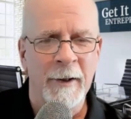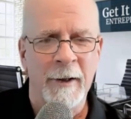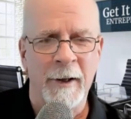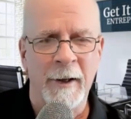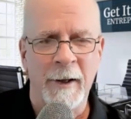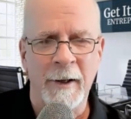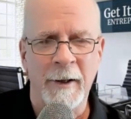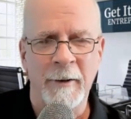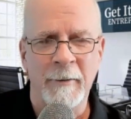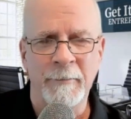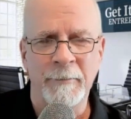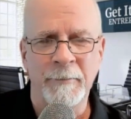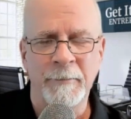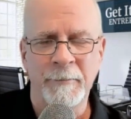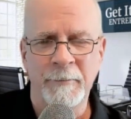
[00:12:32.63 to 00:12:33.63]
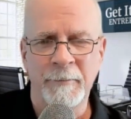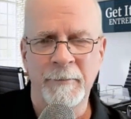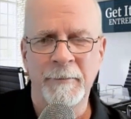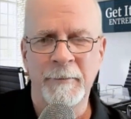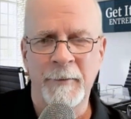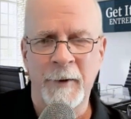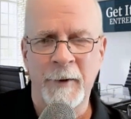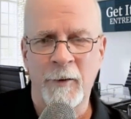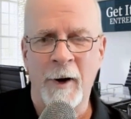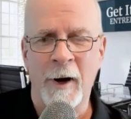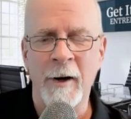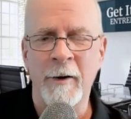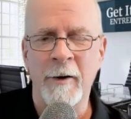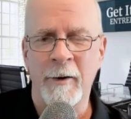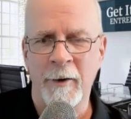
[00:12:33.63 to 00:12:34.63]
Um, it's
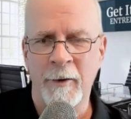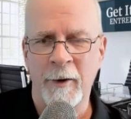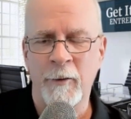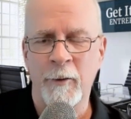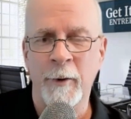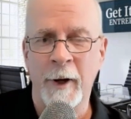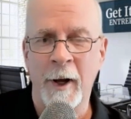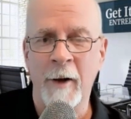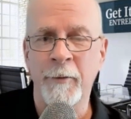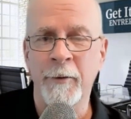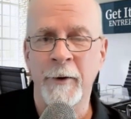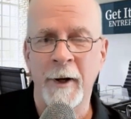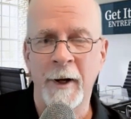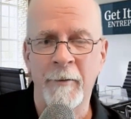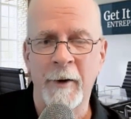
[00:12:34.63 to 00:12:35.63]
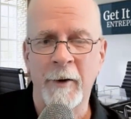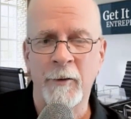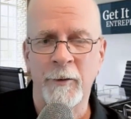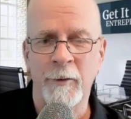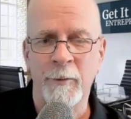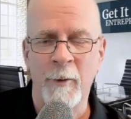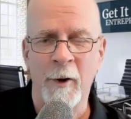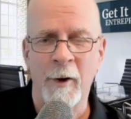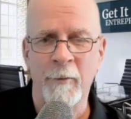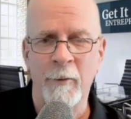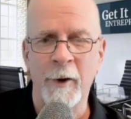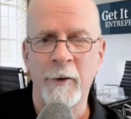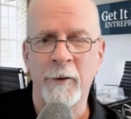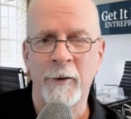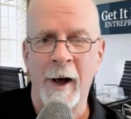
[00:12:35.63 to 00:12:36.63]
hard. It's really helpful to have that small
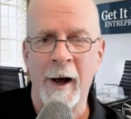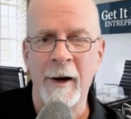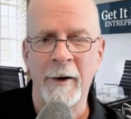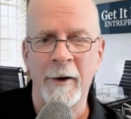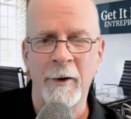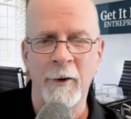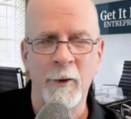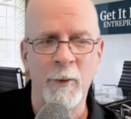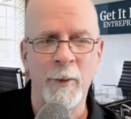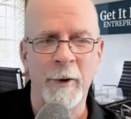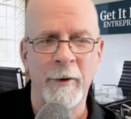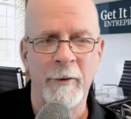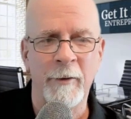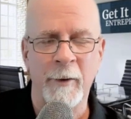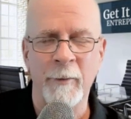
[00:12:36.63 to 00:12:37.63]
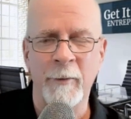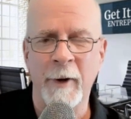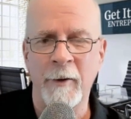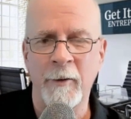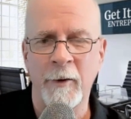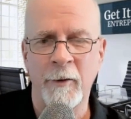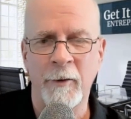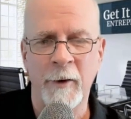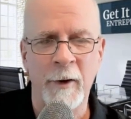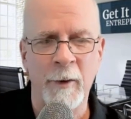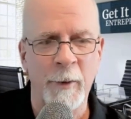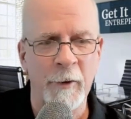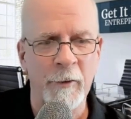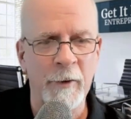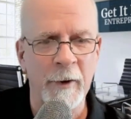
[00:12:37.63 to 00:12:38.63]
voice guiding you. But sometimes, you said, the
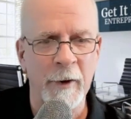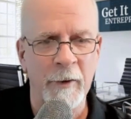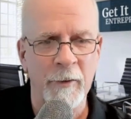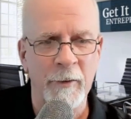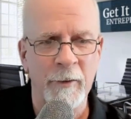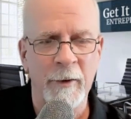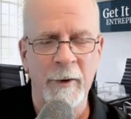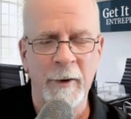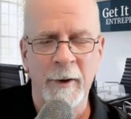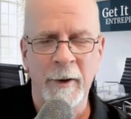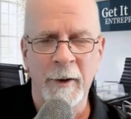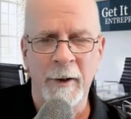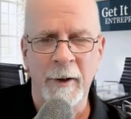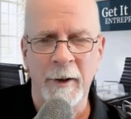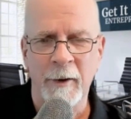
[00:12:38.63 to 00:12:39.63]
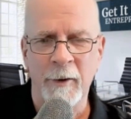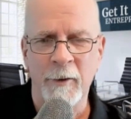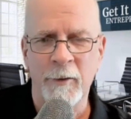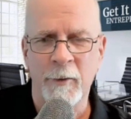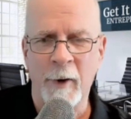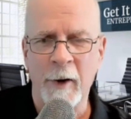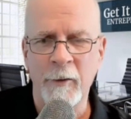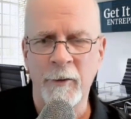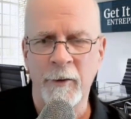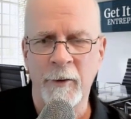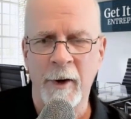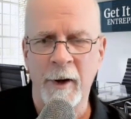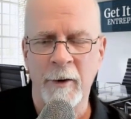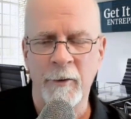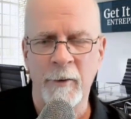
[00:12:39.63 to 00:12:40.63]
busyness and the stress is
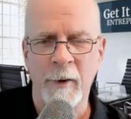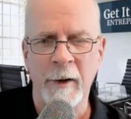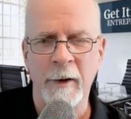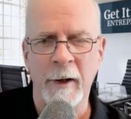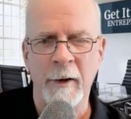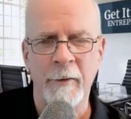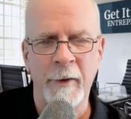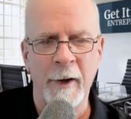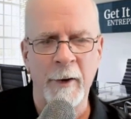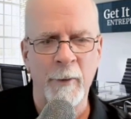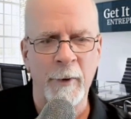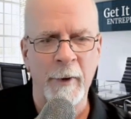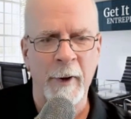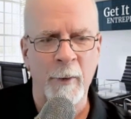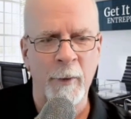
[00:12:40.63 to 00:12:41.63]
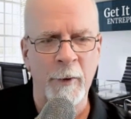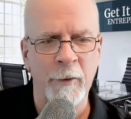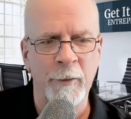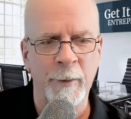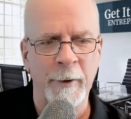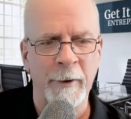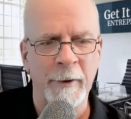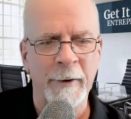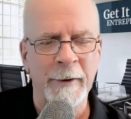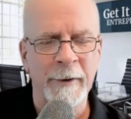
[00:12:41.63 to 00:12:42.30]
kind of drowned out that that whisper.